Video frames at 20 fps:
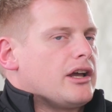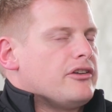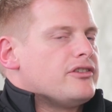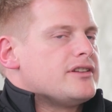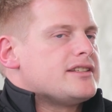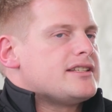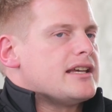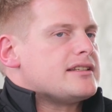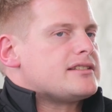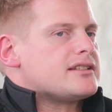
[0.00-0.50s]
Okay,
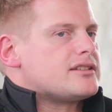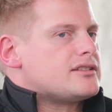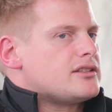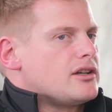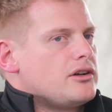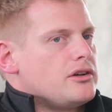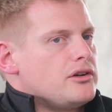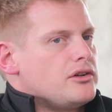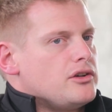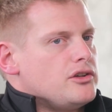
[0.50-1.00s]
fantastic.
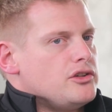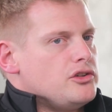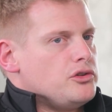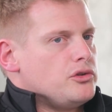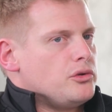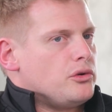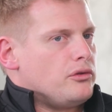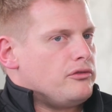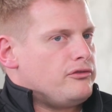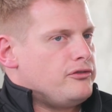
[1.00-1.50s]
So
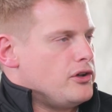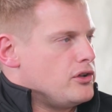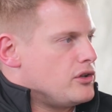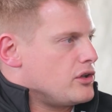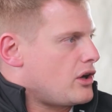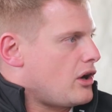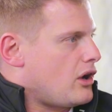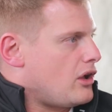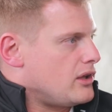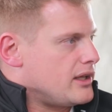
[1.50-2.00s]
your
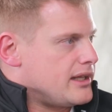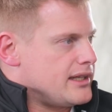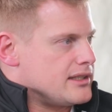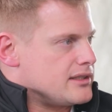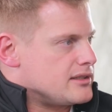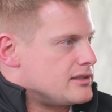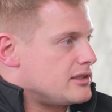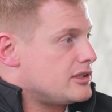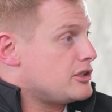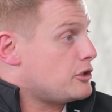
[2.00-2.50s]
further goal
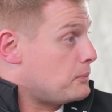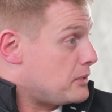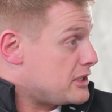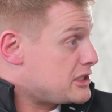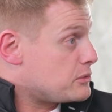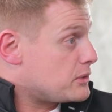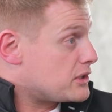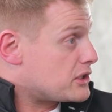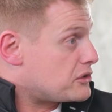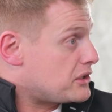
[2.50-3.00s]
is you're
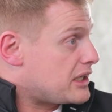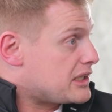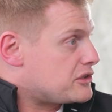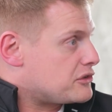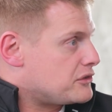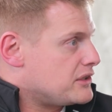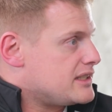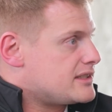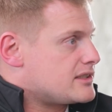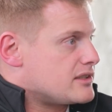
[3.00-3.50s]
busy with
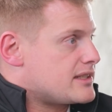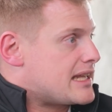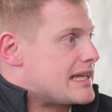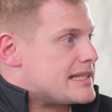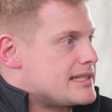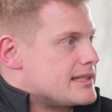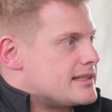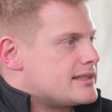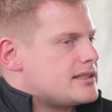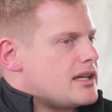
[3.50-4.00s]
grade 3, so
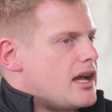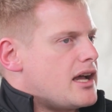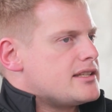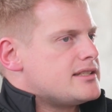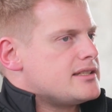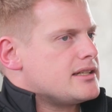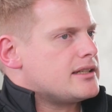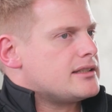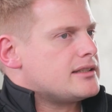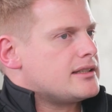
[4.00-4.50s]
that's
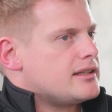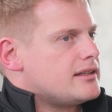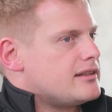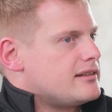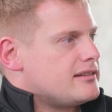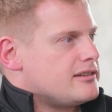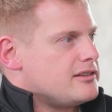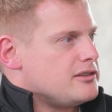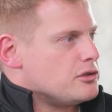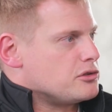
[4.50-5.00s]
exciting, and
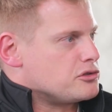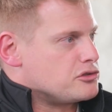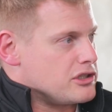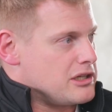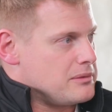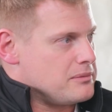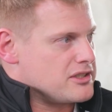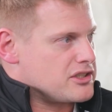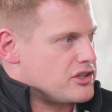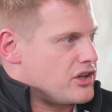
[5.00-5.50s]
then your
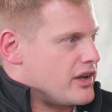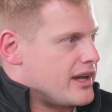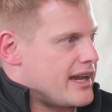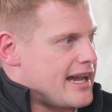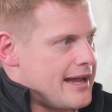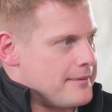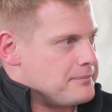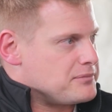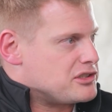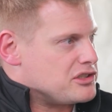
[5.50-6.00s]
dream is
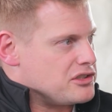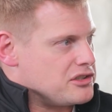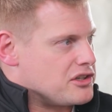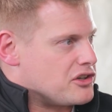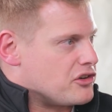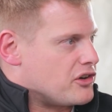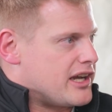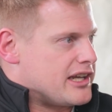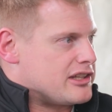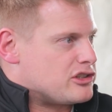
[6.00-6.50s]
going up
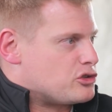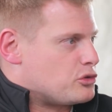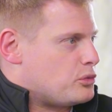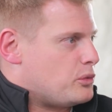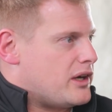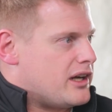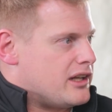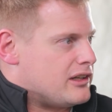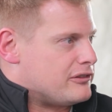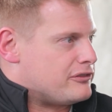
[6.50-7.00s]
to grade
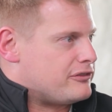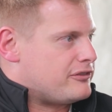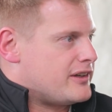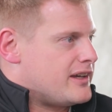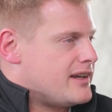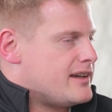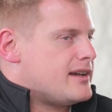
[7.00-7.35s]
12.